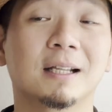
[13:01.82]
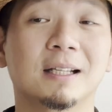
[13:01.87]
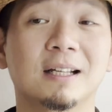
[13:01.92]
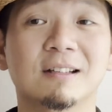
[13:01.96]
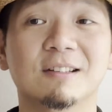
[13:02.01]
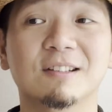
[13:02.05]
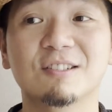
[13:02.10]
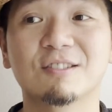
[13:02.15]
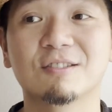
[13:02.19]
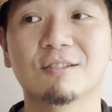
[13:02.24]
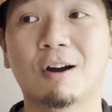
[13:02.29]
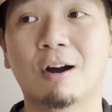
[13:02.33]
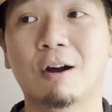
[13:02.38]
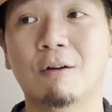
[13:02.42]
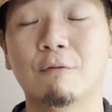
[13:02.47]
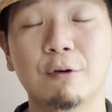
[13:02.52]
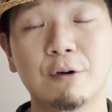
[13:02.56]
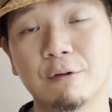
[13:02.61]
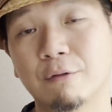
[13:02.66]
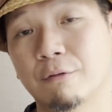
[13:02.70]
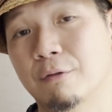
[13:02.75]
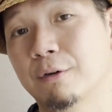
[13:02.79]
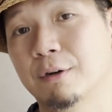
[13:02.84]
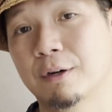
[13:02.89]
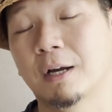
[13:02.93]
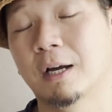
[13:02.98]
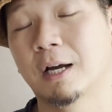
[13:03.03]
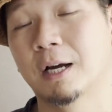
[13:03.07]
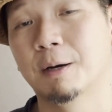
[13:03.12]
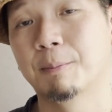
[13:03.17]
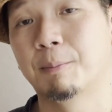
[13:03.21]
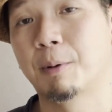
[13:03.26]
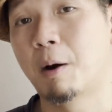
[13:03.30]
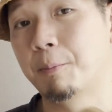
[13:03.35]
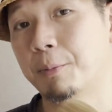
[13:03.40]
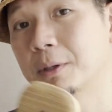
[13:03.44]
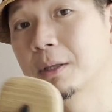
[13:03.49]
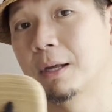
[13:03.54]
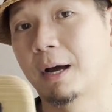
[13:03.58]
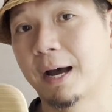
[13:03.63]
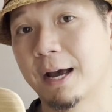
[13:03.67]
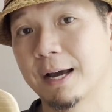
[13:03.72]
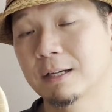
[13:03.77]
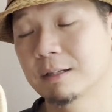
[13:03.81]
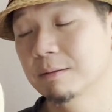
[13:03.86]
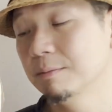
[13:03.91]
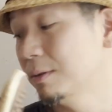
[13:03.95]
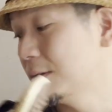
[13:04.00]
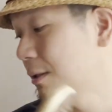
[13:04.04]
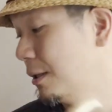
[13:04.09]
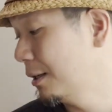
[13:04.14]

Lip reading: that these are very very popular items.